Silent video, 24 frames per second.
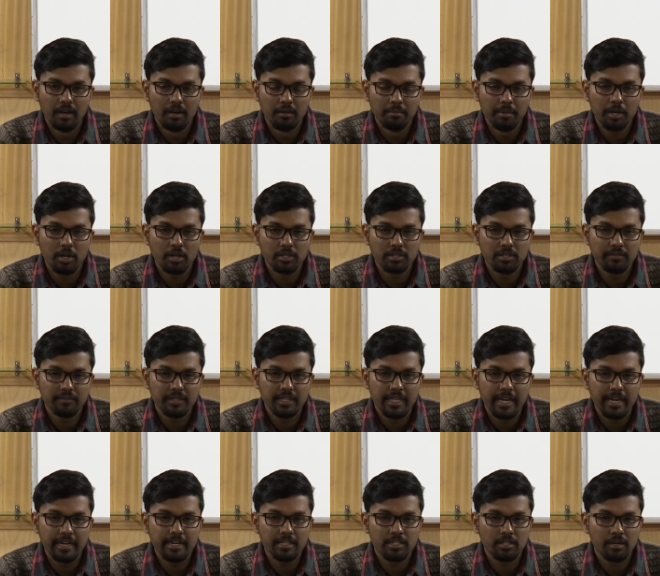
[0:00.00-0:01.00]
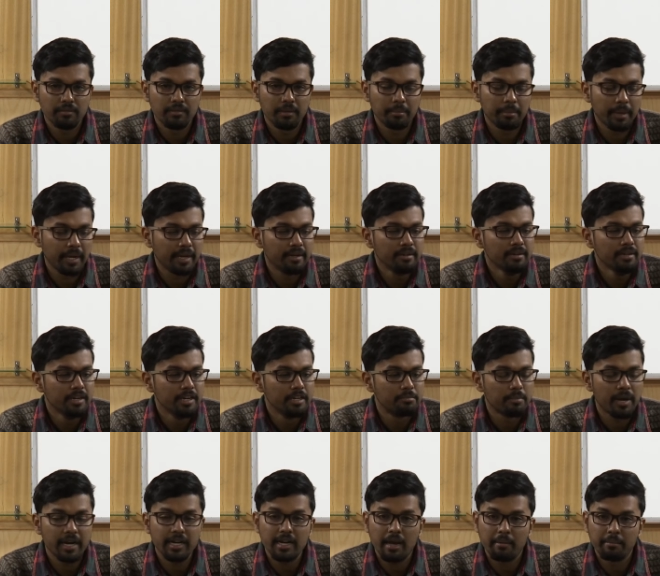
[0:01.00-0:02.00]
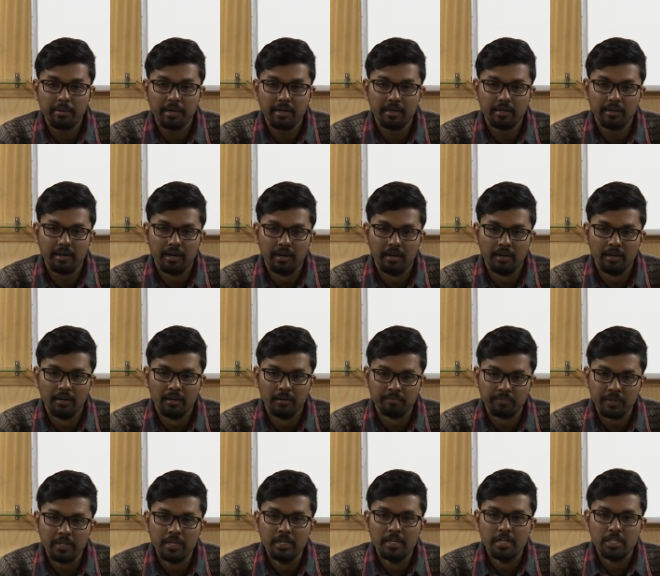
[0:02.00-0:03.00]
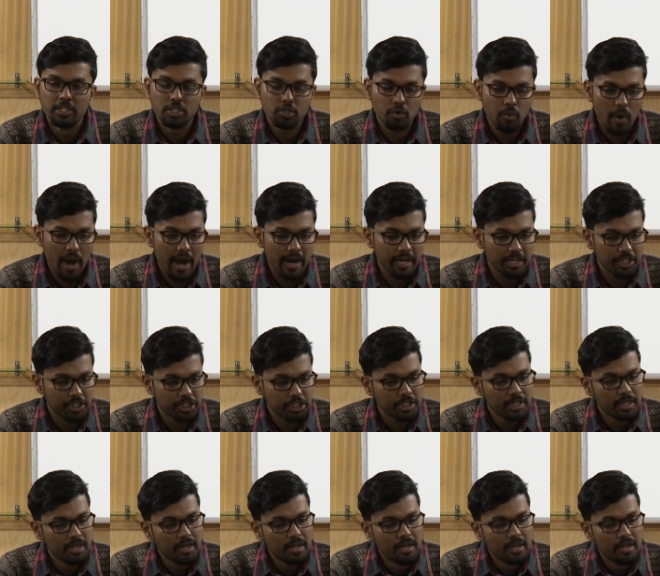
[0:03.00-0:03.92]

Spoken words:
because of the thickness of the pen, it might appear squarish.